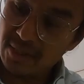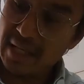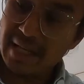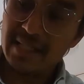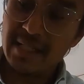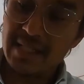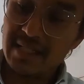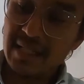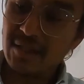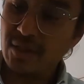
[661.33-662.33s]
like he's
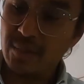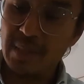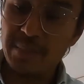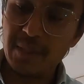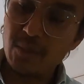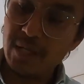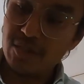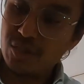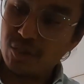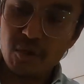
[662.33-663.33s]
listened to the people who want
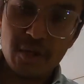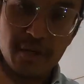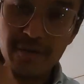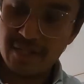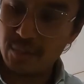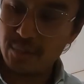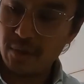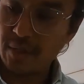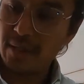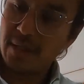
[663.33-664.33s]
stronger wrist support,
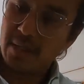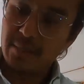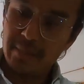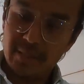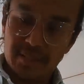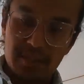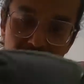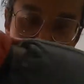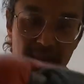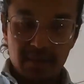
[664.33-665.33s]
because
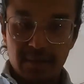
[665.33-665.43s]
look